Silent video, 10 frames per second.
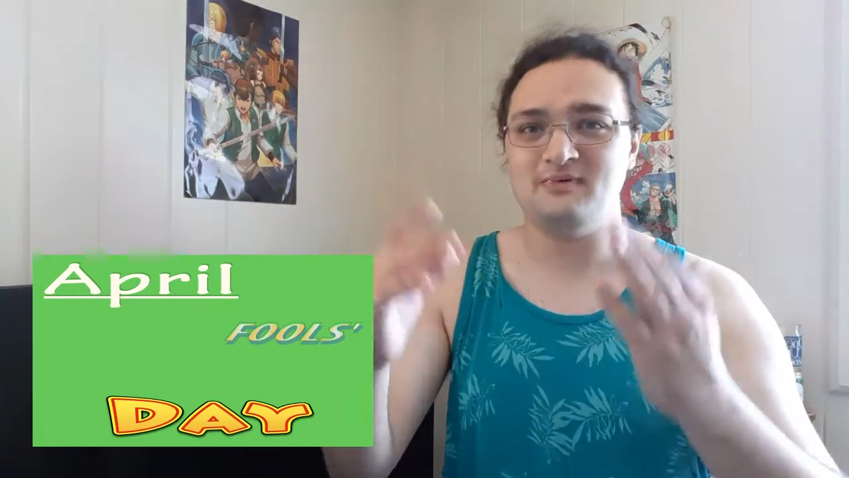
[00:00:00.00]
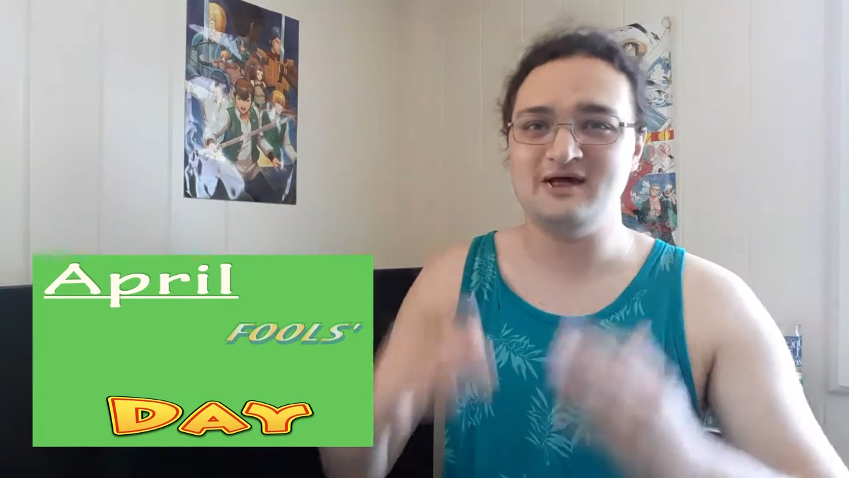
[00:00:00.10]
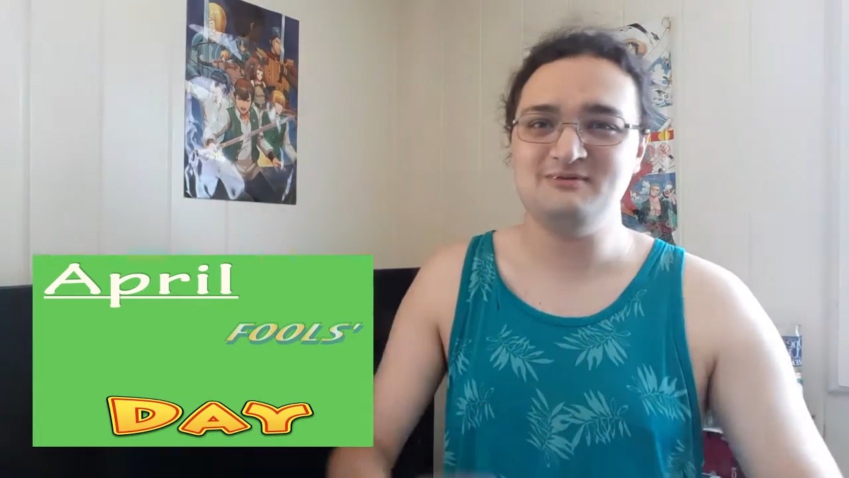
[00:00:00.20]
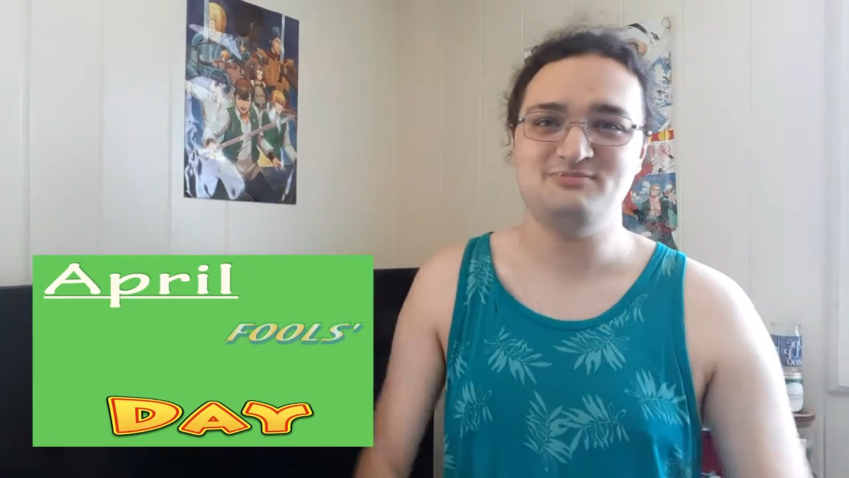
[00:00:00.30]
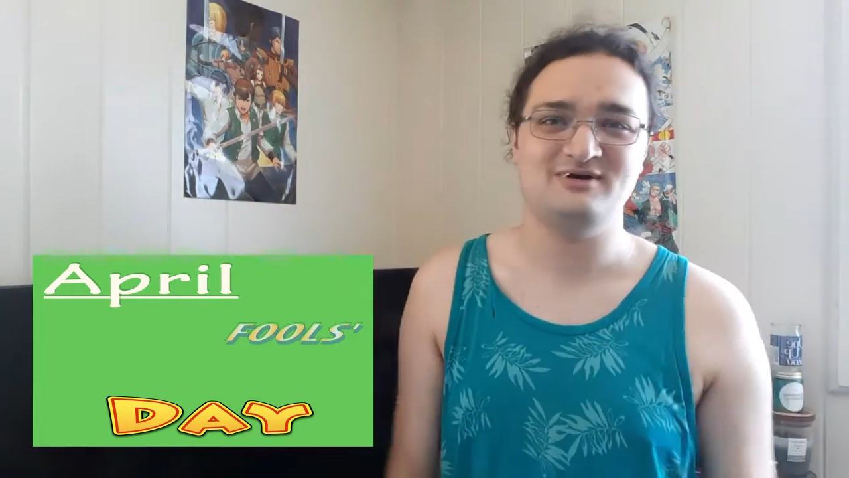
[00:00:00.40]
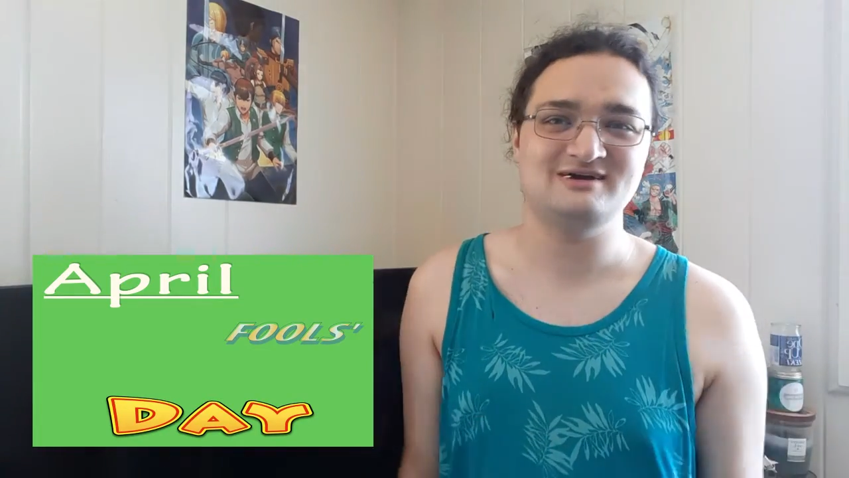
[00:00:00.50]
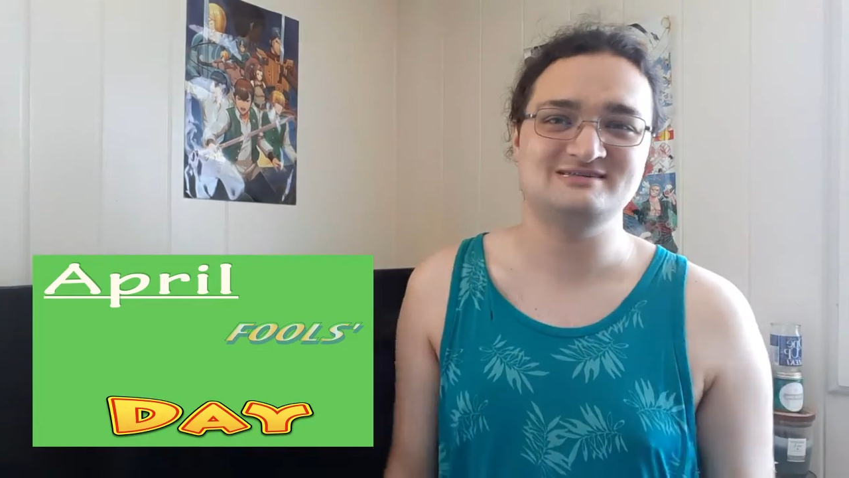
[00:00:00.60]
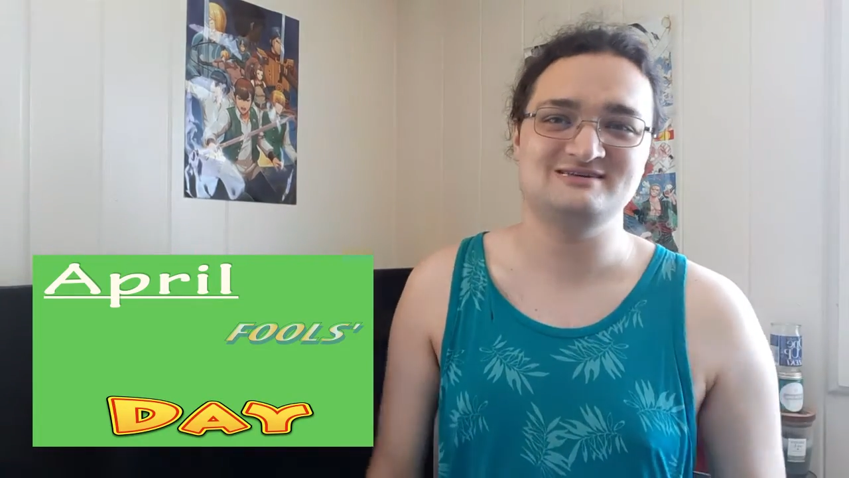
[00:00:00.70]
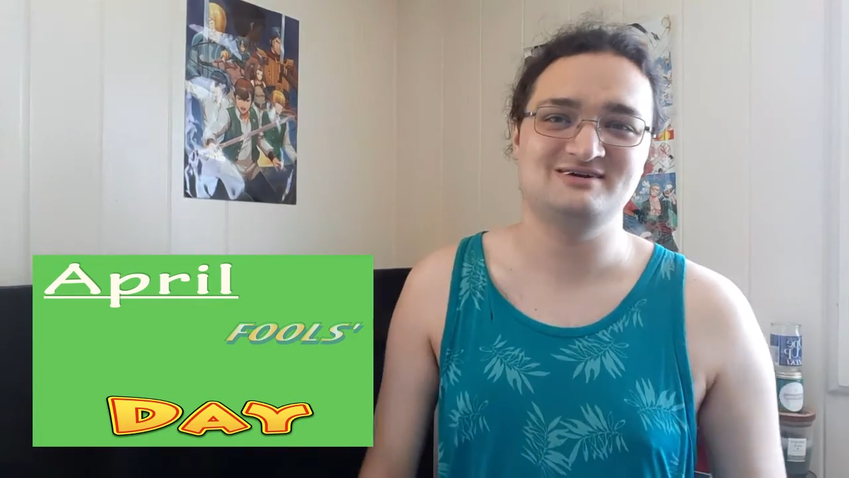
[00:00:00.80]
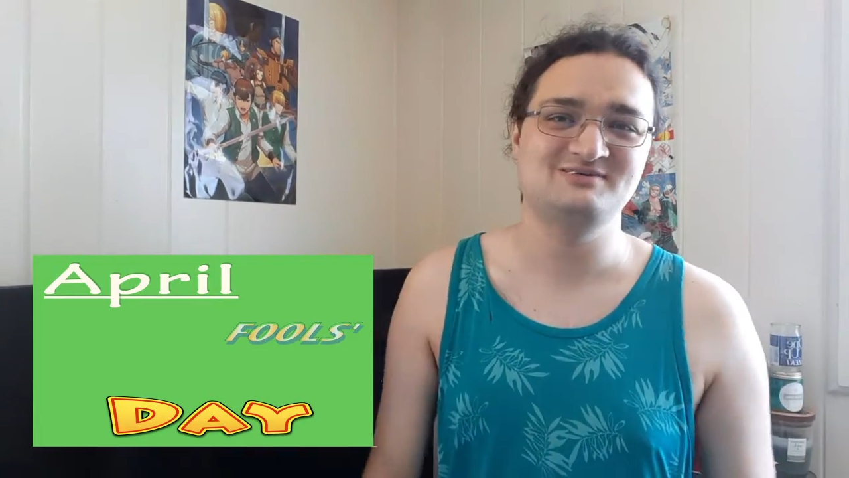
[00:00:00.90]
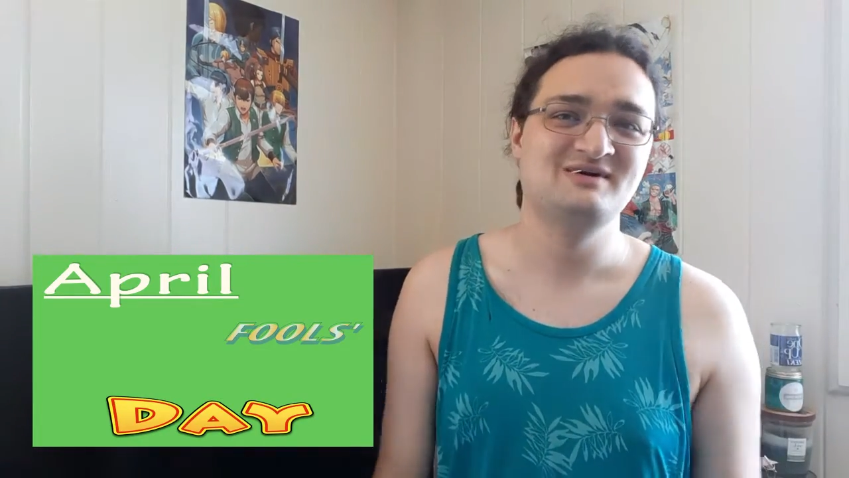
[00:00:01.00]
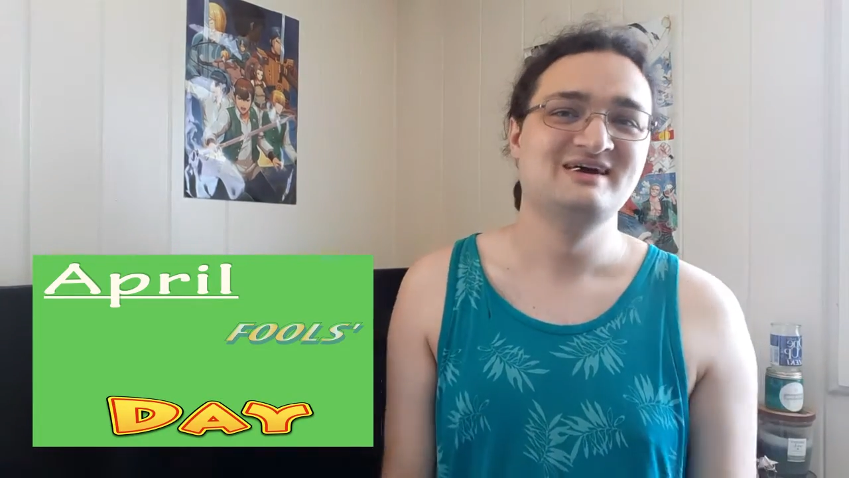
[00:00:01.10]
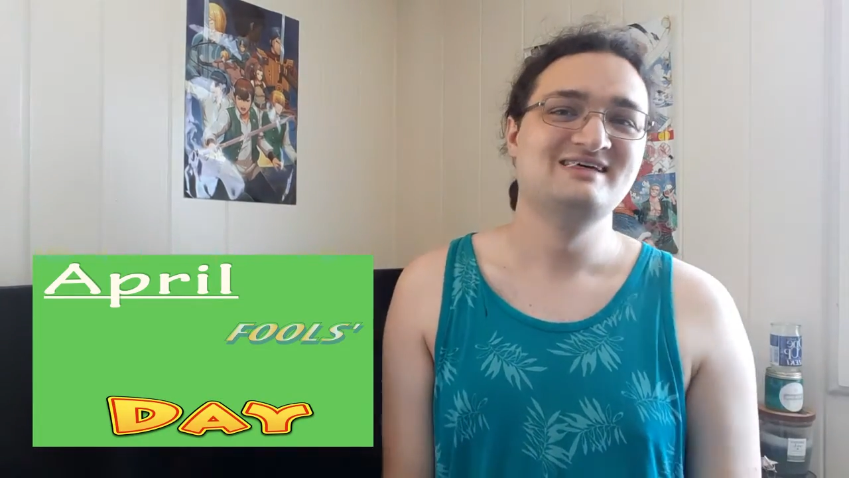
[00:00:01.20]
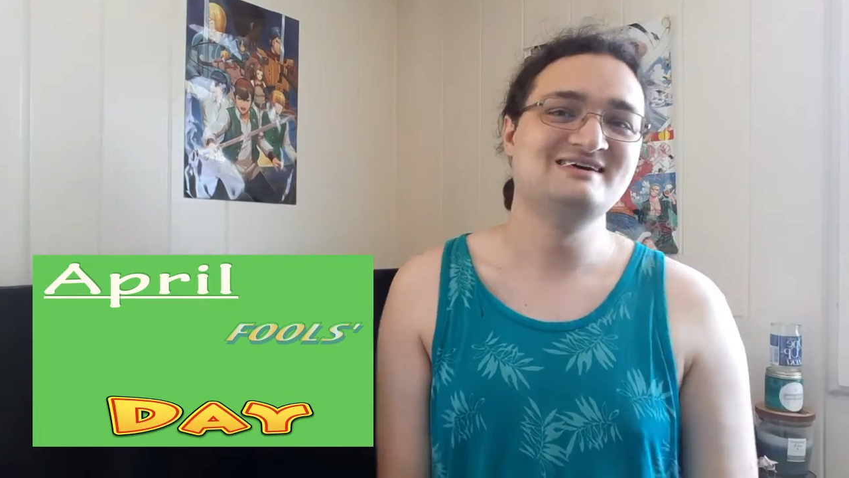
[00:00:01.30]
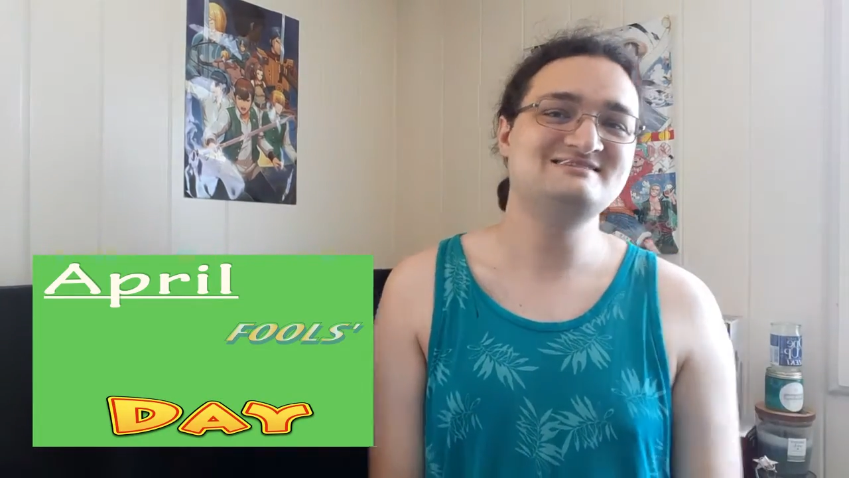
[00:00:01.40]
play pranks on them.
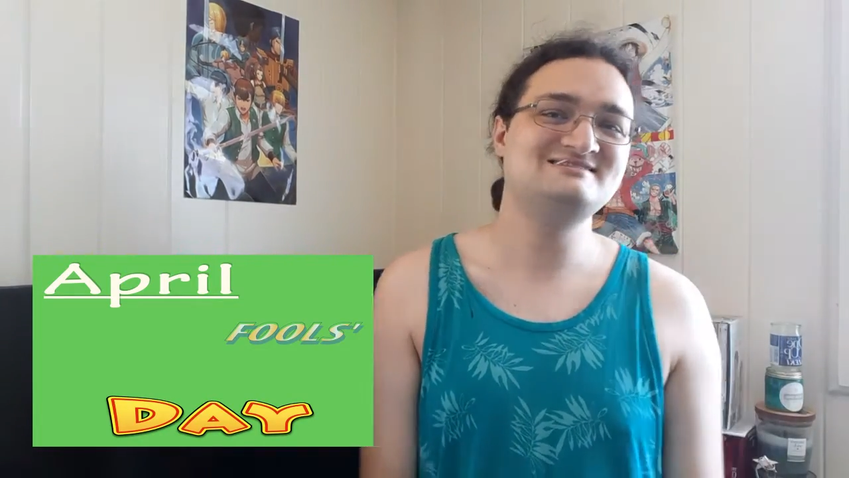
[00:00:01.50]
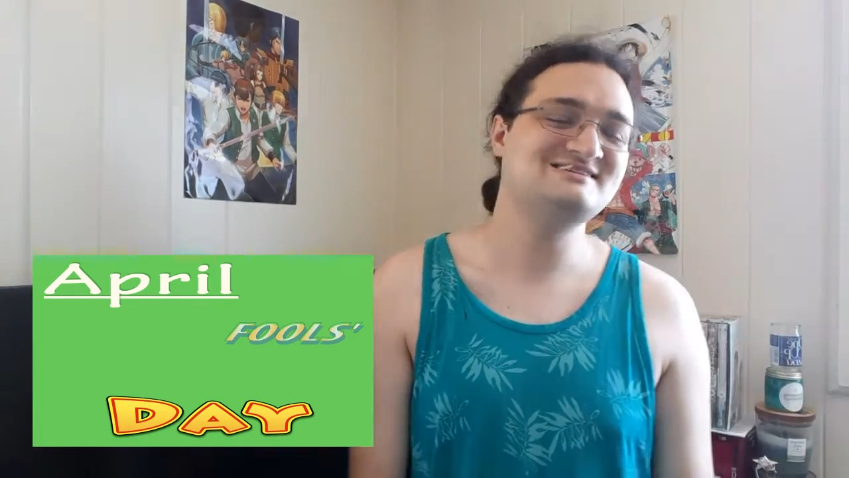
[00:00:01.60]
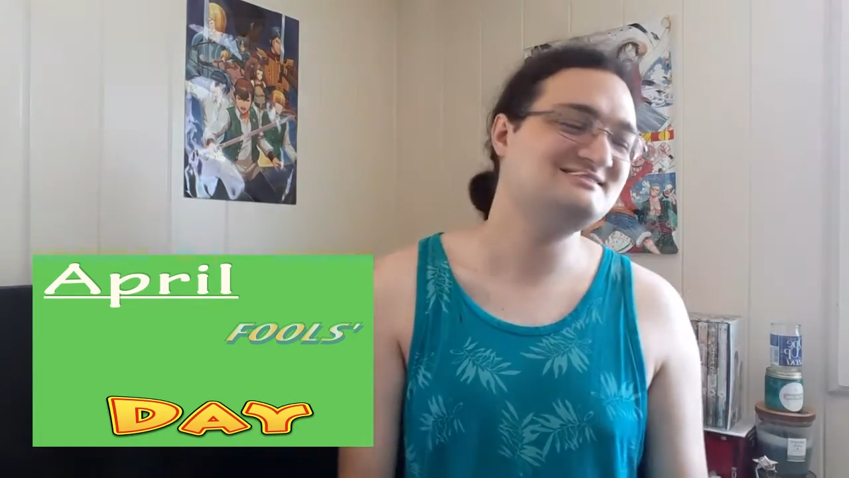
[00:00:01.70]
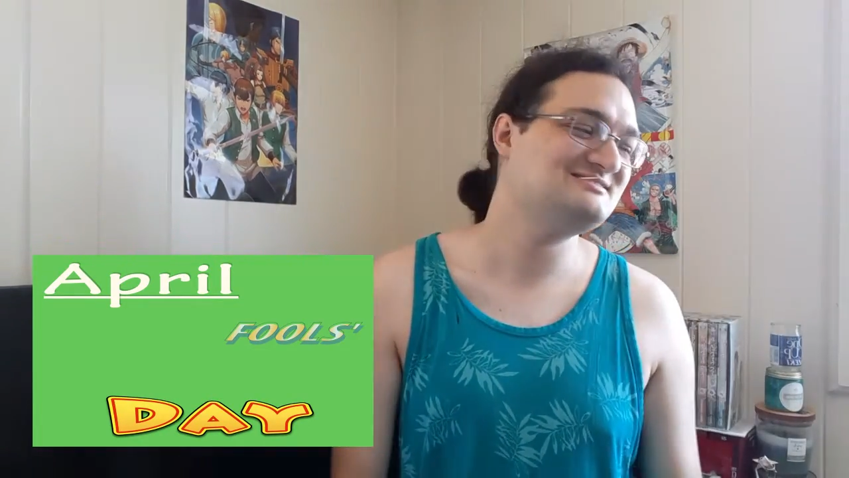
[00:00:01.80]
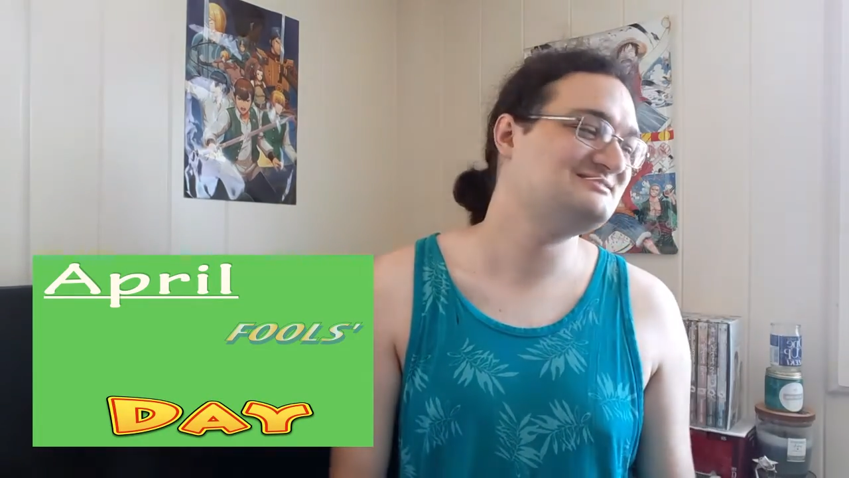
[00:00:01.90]
This is such